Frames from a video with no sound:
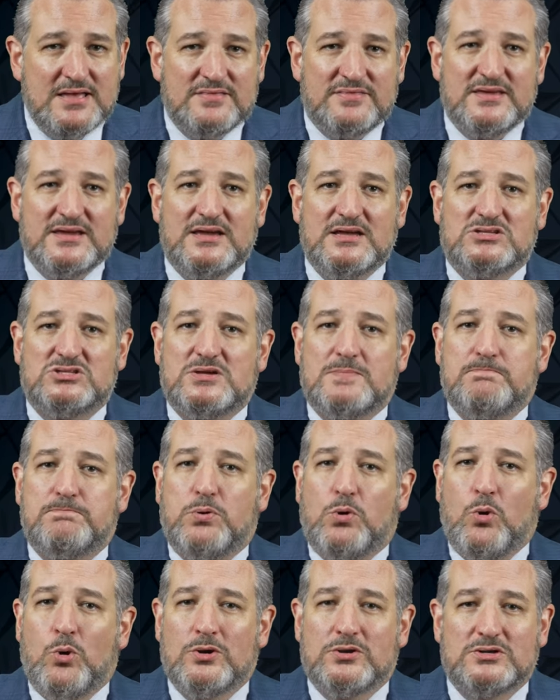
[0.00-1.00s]
think it's
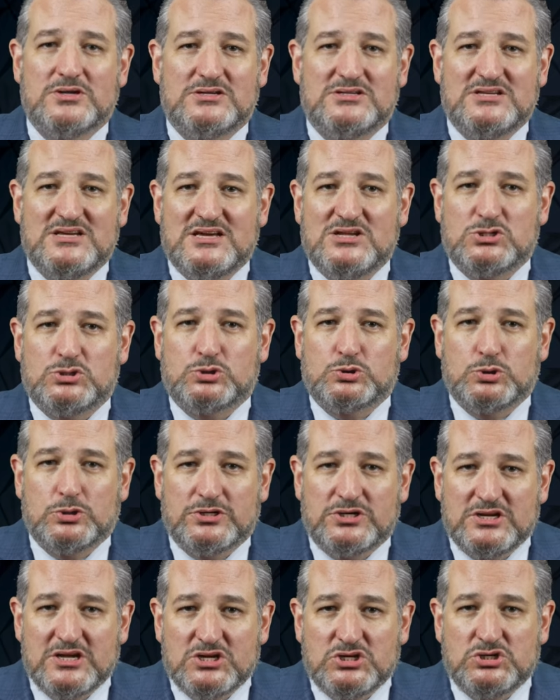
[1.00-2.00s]
important to teach
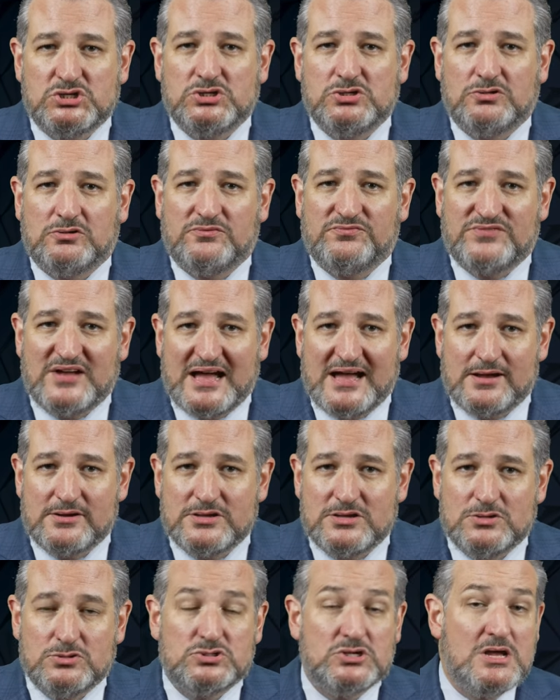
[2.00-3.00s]
traditional
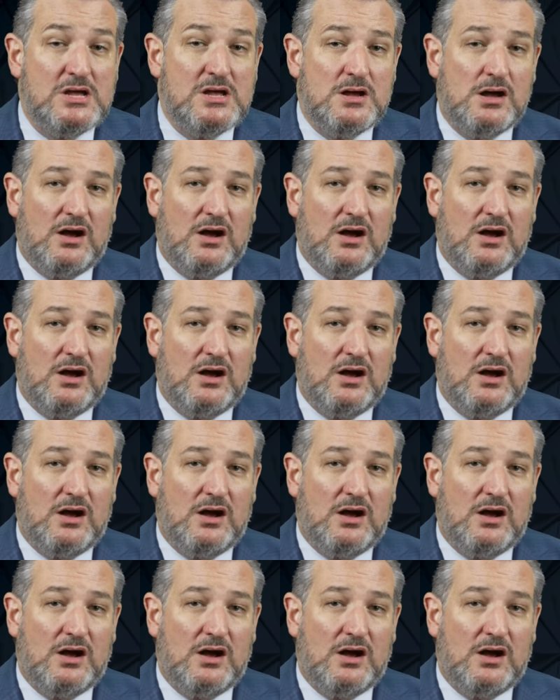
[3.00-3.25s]
values